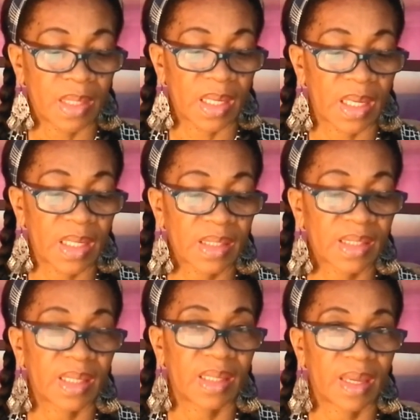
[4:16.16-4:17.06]

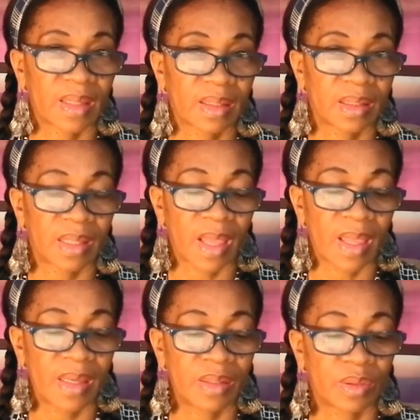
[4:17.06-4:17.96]
anything after the
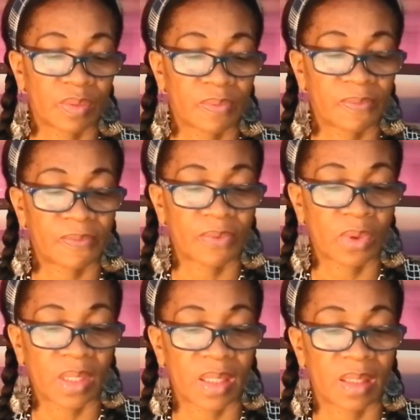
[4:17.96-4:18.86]
age of
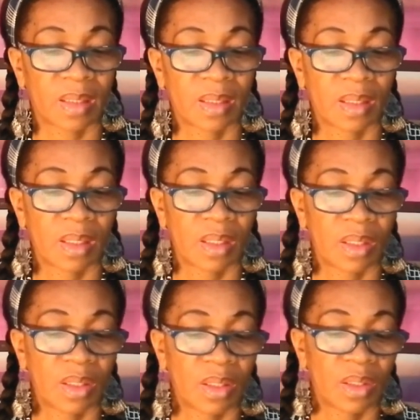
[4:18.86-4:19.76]
40,
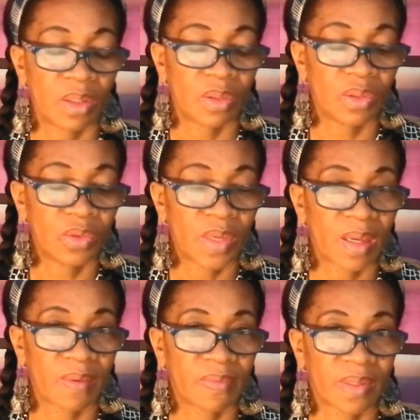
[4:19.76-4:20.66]
you
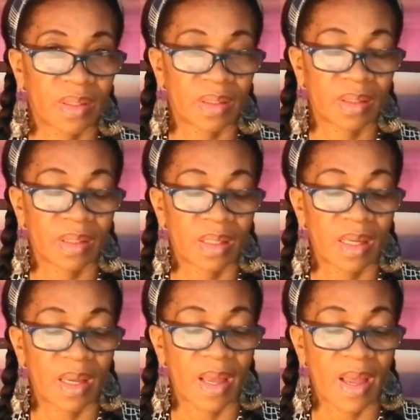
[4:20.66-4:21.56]
have a
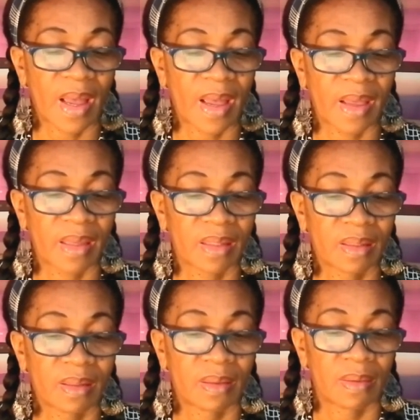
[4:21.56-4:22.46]
high
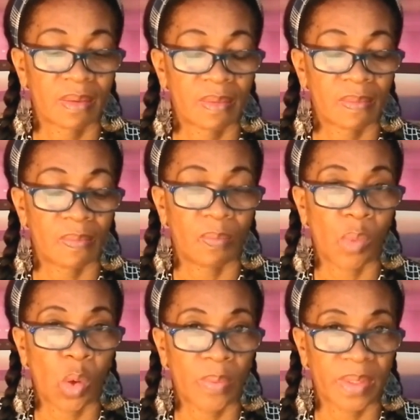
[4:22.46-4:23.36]

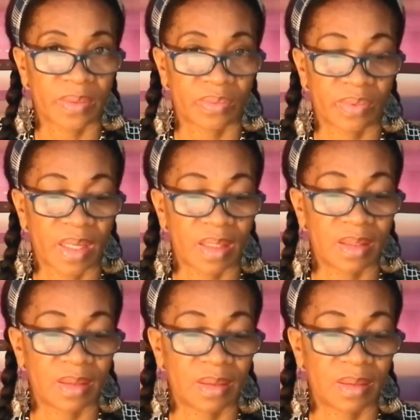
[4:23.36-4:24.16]
morbid rate.